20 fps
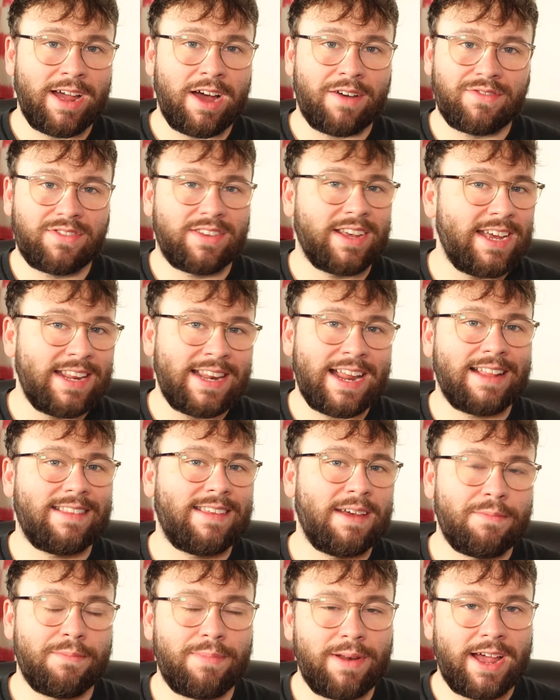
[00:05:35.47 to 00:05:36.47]
I've seen that
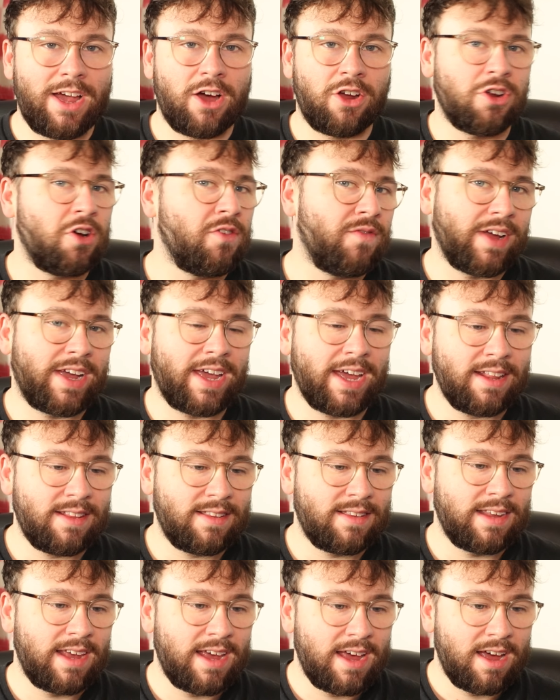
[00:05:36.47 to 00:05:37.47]
template on other
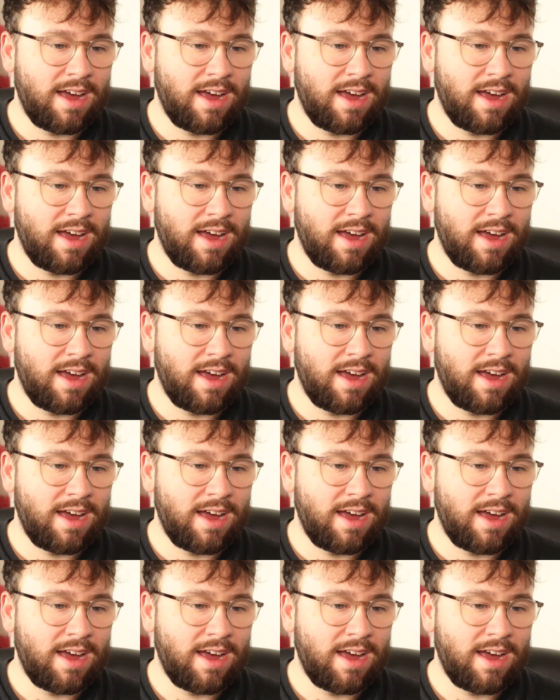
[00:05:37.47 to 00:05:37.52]
kits.